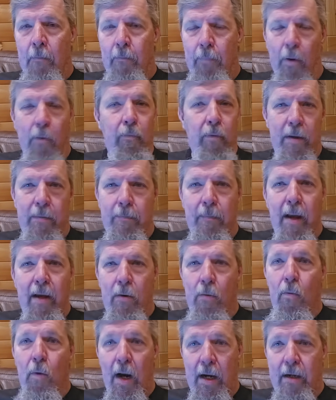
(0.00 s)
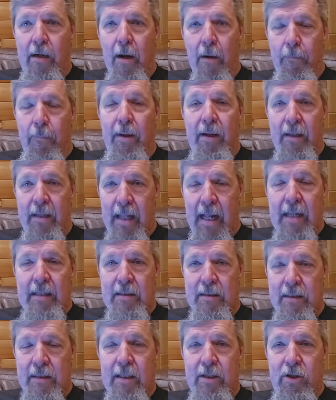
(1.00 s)
But we may wind up in that
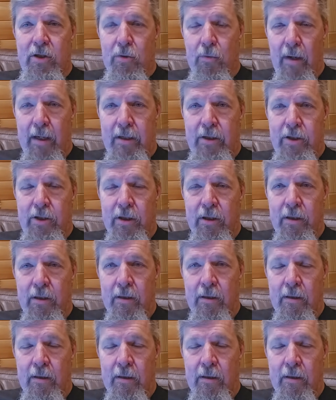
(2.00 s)
situation